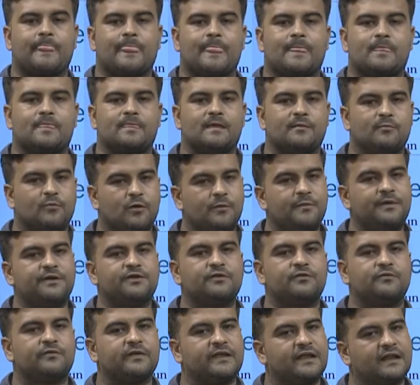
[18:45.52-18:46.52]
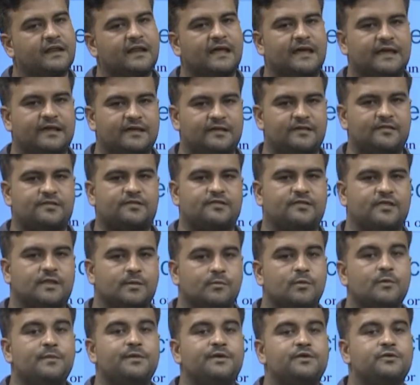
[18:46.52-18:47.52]
The moment you realize, the
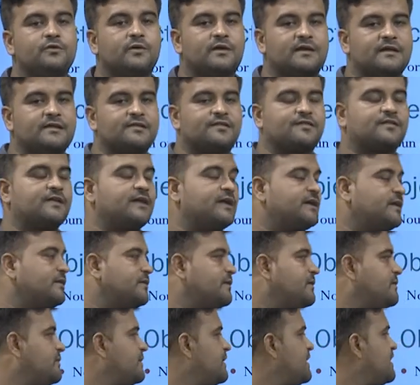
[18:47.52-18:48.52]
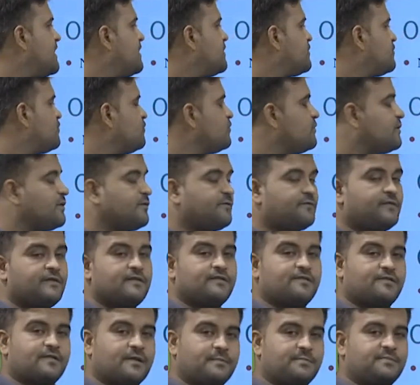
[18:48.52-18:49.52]
moment you understand that there are two
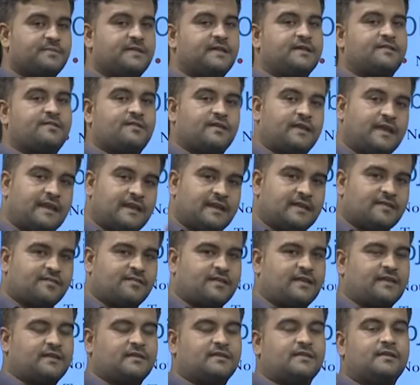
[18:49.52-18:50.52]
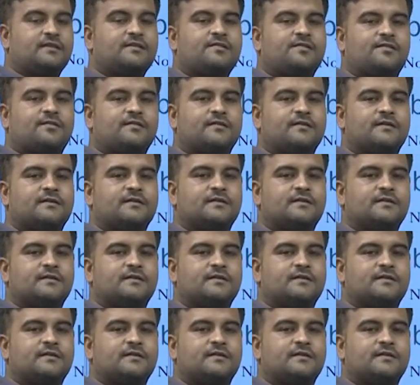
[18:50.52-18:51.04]
different subjects in a sentence,